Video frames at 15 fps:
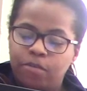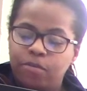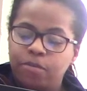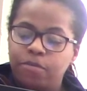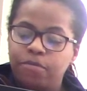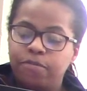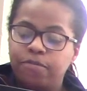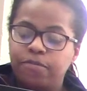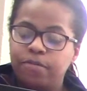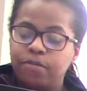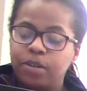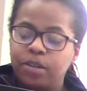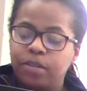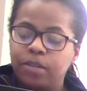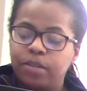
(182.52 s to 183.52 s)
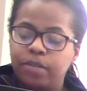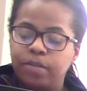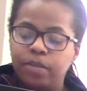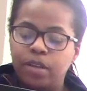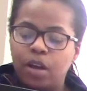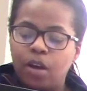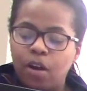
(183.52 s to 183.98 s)
Well,
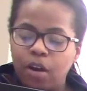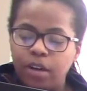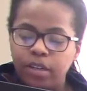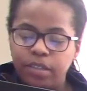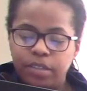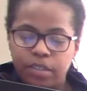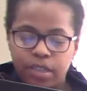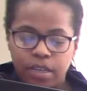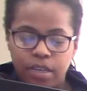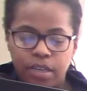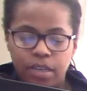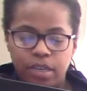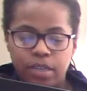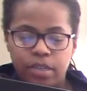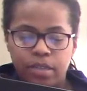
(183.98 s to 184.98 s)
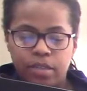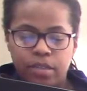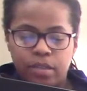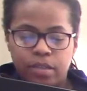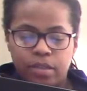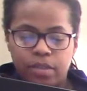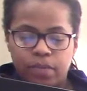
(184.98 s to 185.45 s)
the hardest thing
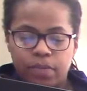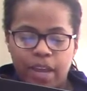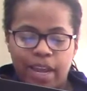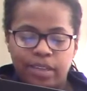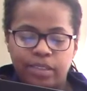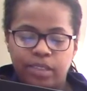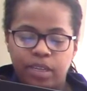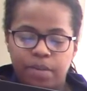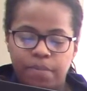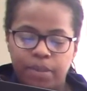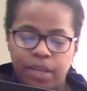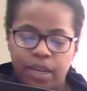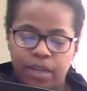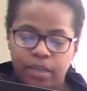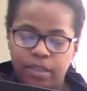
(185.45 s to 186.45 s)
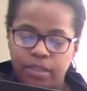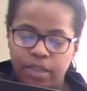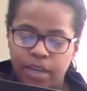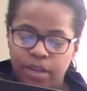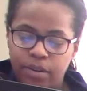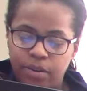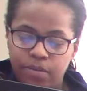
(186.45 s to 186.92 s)
is actually applying the
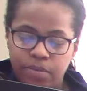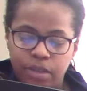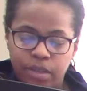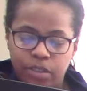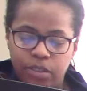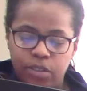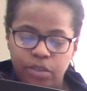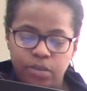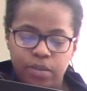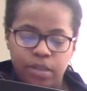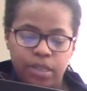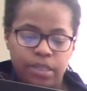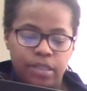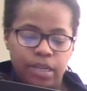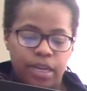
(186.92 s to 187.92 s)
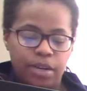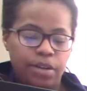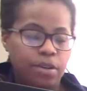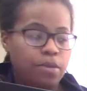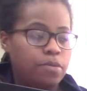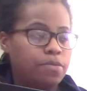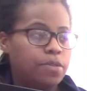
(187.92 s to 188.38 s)
standard when the student does not
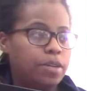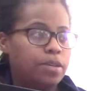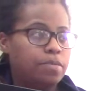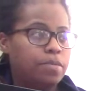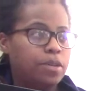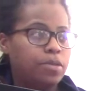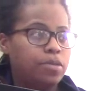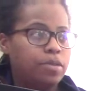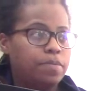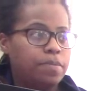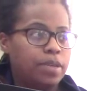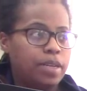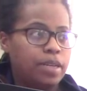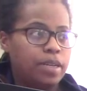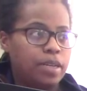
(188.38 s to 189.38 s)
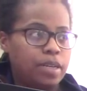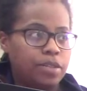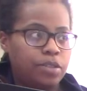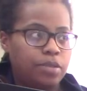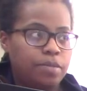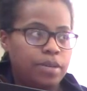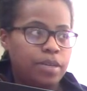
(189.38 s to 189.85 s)
know fundamentals of playing an
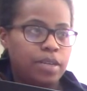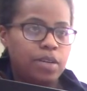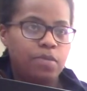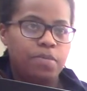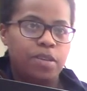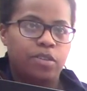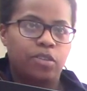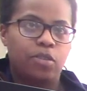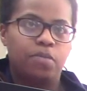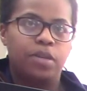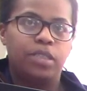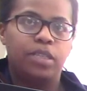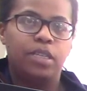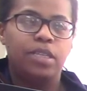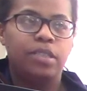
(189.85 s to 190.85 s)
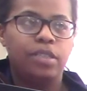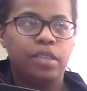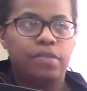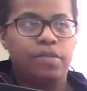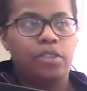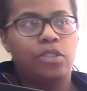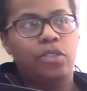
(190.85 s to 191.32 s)
instrument. It would be so much
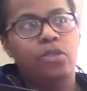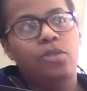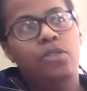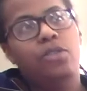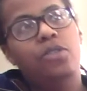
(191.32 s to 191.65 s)
easier if the students